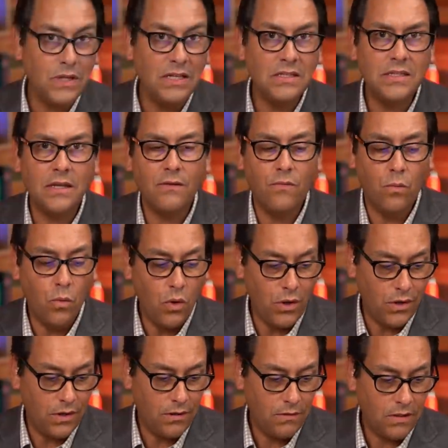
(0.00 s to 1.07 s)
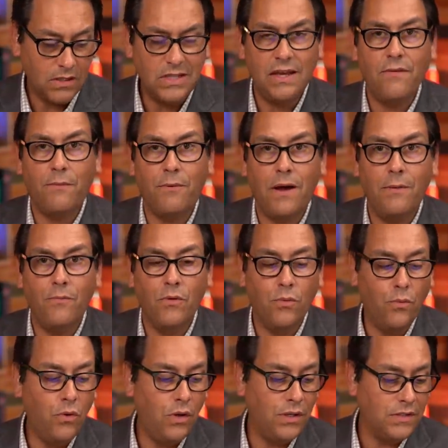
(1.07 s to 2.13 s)
instead of wood because they have a problem
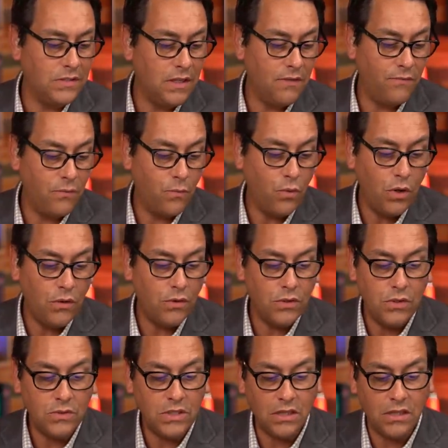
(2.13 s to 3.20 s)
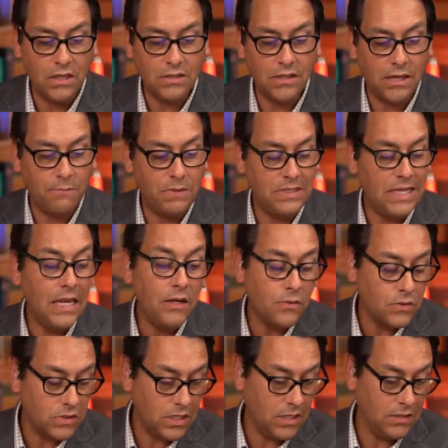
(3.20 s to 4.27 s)
with wood. Instead of wood, they're using things like
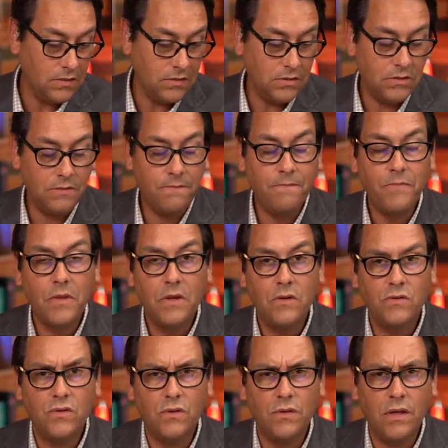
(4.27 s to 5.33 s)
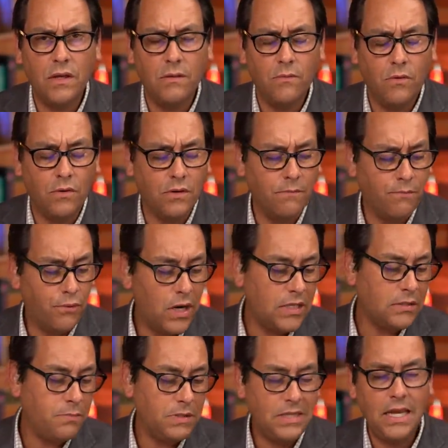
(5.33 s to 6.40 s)
potato skins. So, mm. they will
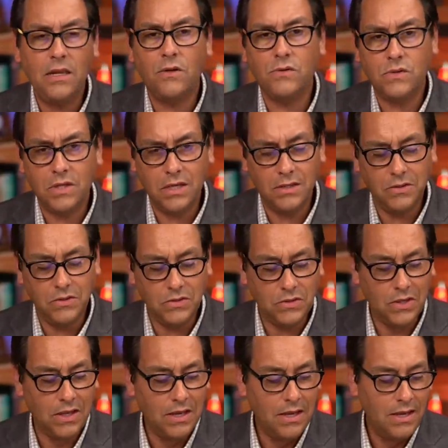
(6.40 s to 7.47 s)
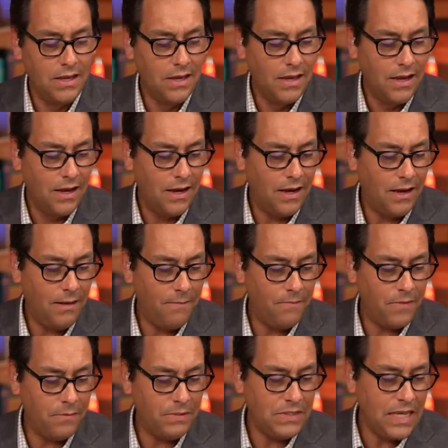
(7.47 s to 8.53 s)
compress potato skins,
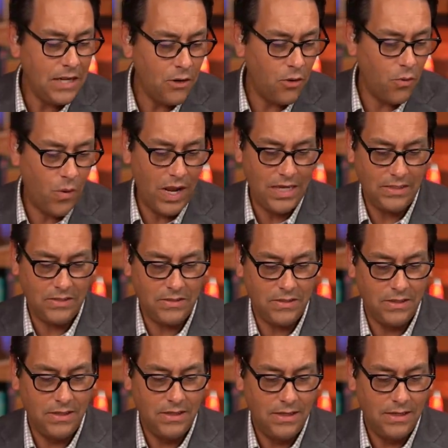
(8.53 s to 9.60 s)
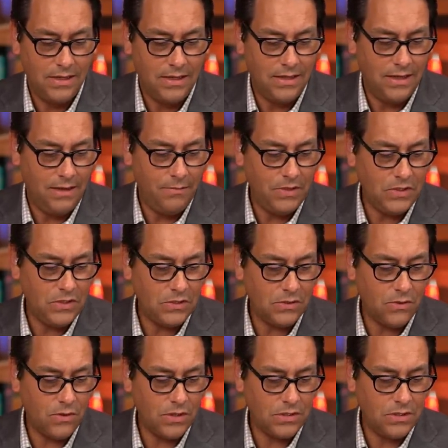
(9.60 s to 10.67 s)
um, potato waste um, this is
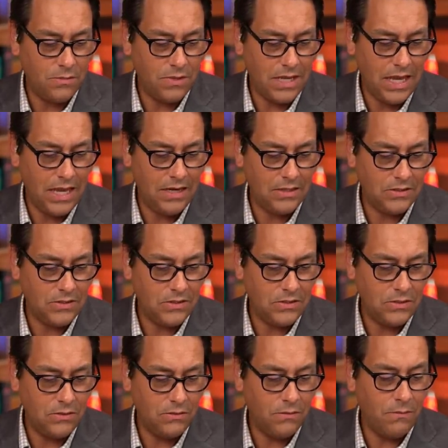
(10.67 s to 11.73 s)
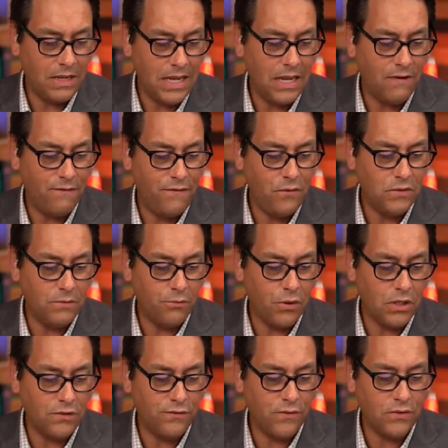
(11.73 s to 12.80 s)
according to the McCann Institute, or McCann Foods, a
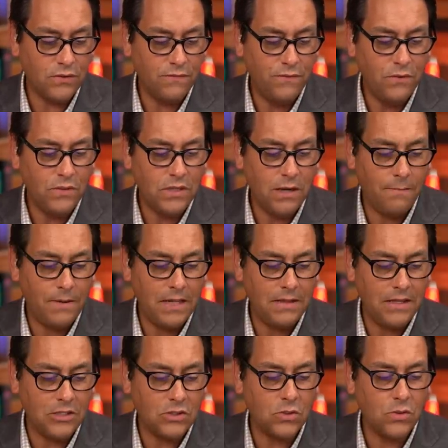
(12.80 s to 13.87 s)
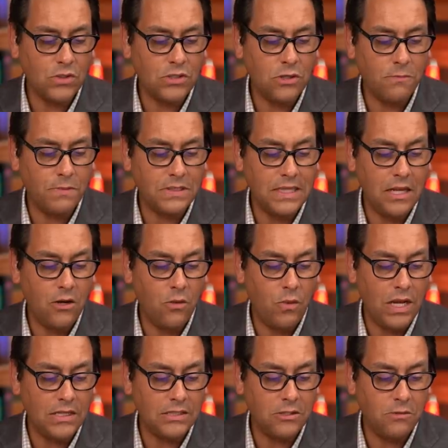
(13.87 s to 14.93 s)
British frozen food company. They source their potato
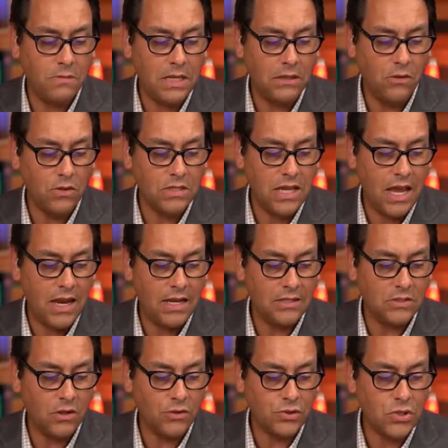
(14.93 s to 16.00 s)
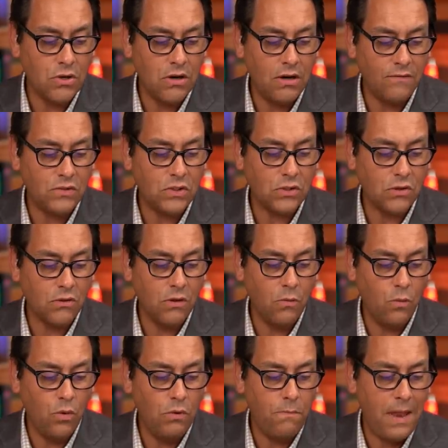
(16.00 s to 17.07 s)
waste. They're being looked at as alternatives to current
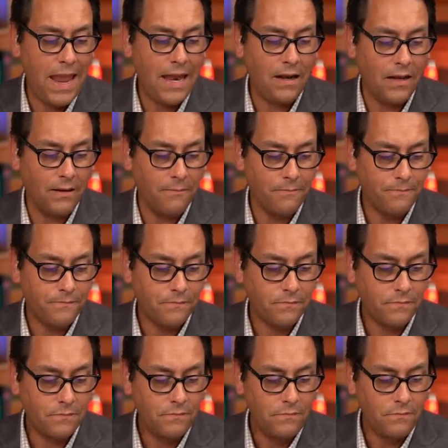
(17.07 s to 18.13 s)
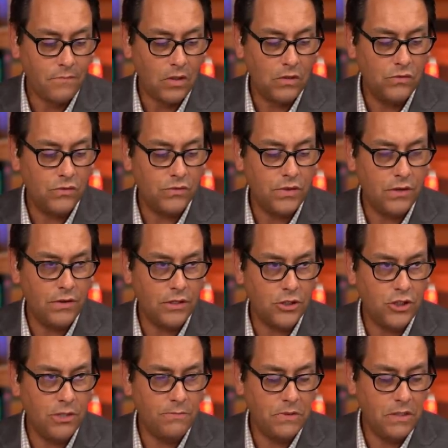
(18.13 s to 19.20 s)
wood paneling. So turning
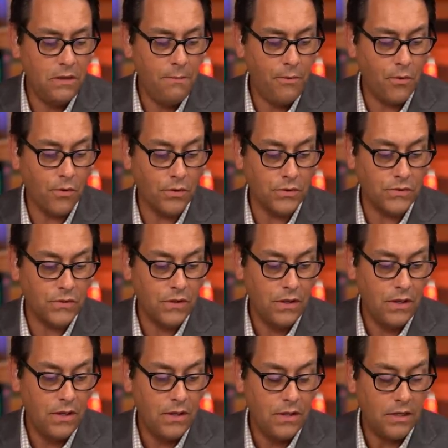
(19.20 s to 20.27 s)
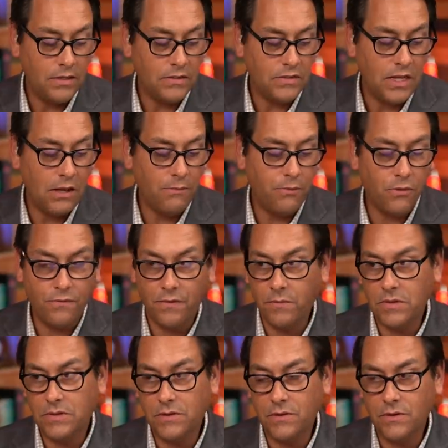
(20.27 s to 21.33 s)
chips into boards and soundproofing if
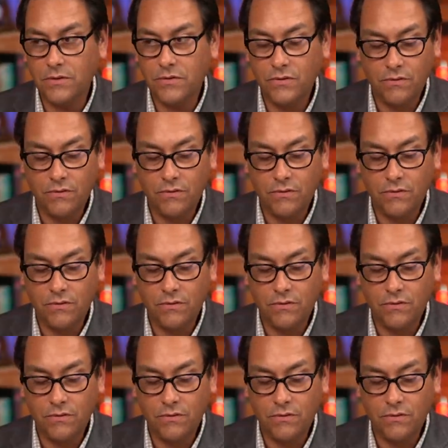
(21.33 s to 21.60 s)
you, materials.